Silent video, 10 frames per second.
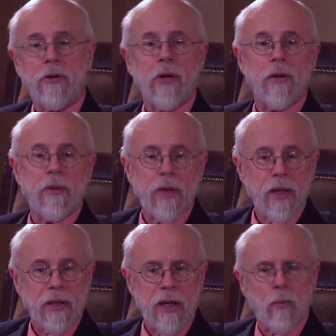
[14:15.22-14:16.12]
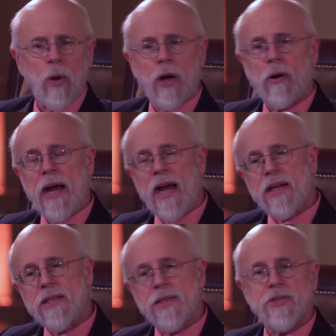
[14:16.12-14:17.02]
you can think that, well,
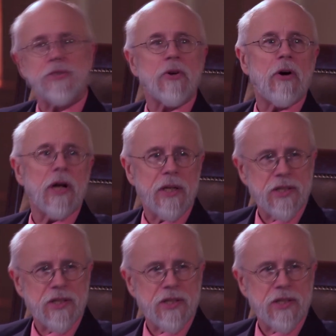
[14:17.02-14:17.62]
as this dog